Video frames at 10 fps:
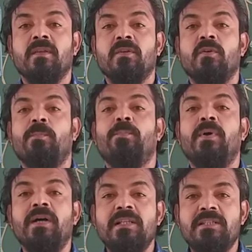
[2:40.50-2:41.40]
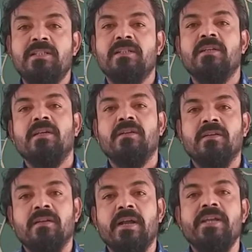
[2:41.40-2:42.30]
The pulse
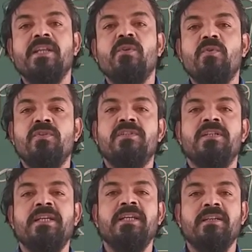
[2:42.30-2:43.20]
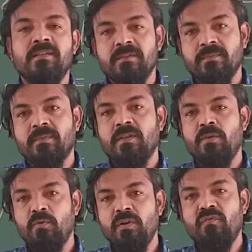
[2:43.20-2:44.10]
continuously
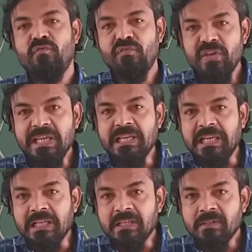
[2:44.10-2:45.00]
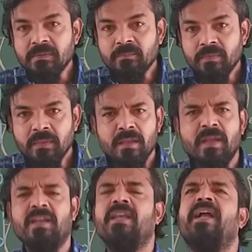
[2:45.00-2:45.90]
you will feel
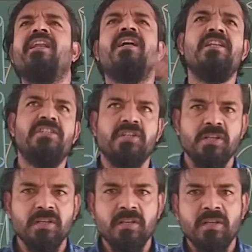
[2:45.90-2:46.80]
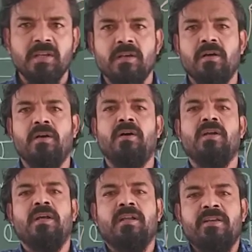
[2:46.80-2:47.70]
in adult
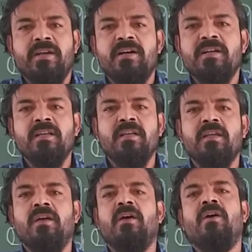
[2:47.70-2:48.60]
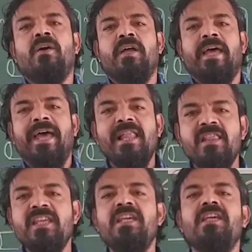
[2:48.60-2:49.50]
or a young or a
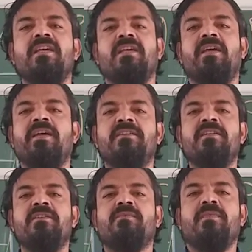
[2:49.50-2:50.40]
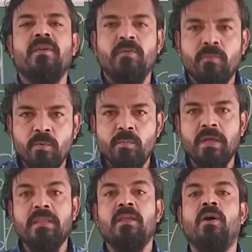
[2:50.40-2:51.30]
healthy adult
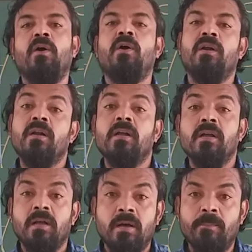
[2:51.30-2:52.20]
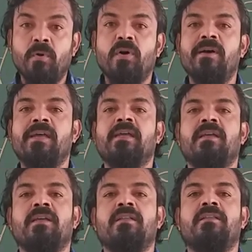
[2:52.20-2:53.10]
woman or a boy.
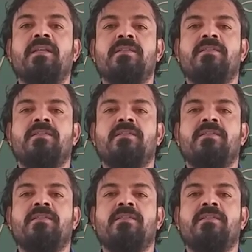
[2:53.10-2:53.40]
The